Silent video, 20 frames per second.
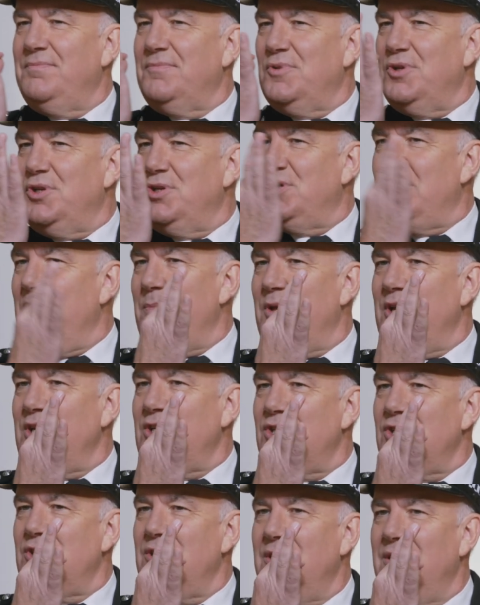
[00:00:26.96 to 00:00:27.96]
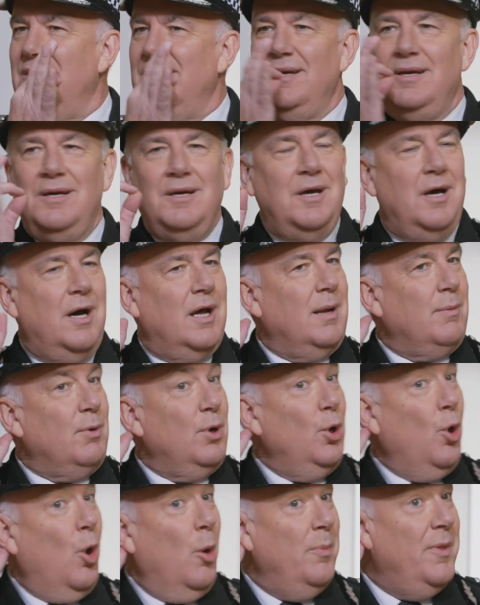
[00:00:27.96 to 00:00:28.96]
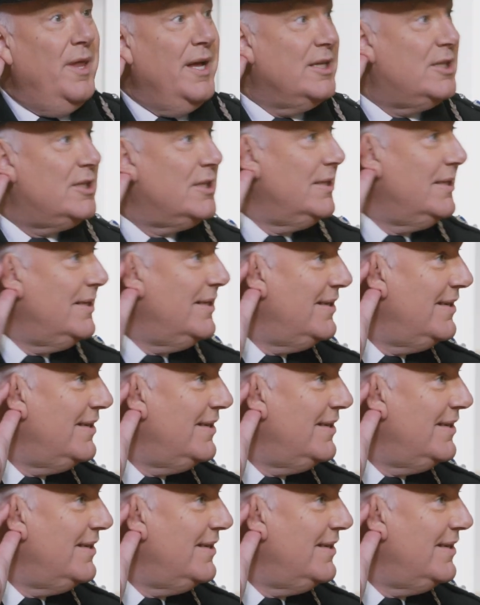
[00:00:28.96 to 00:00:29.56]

I'm going to zip this, and I'm going to open this,